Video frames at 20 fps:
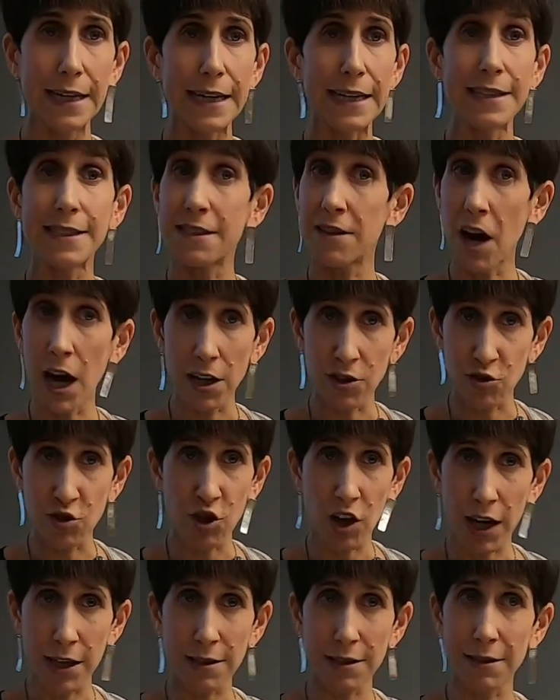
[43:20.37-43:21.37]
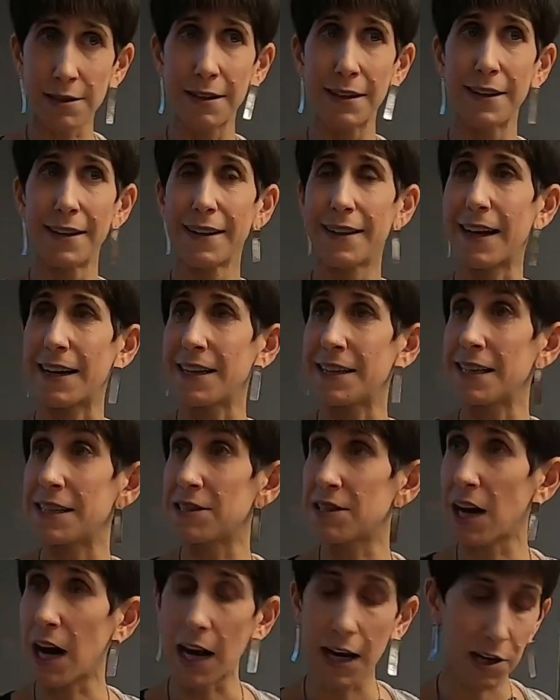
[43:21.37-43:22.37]
It's not just that an
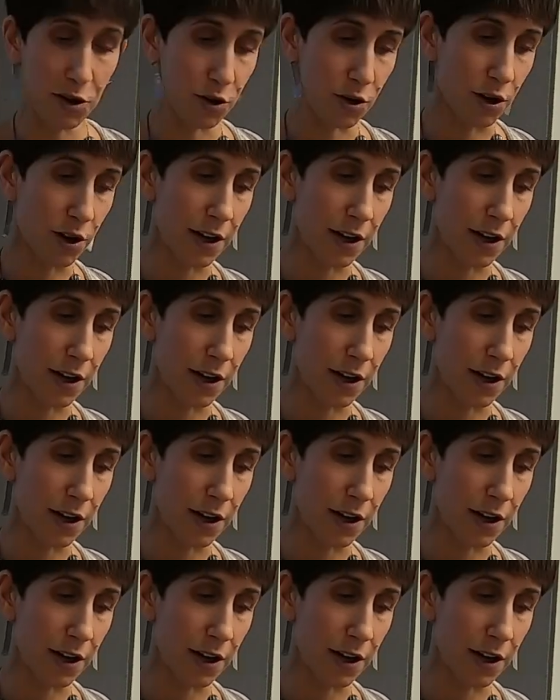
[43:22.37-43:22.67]
entire